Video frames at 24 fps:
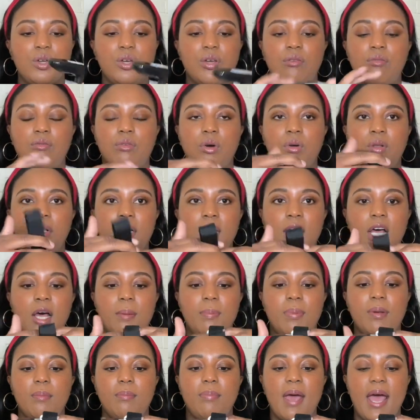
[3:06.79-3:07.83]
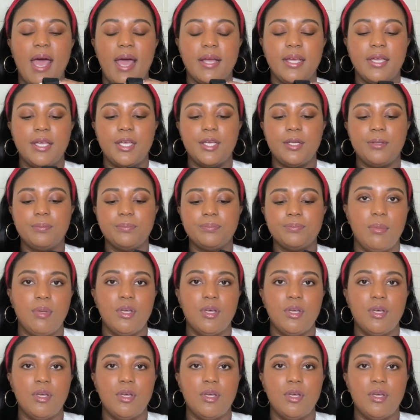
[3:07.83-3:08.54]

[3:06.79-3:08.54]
can roll it up and pack it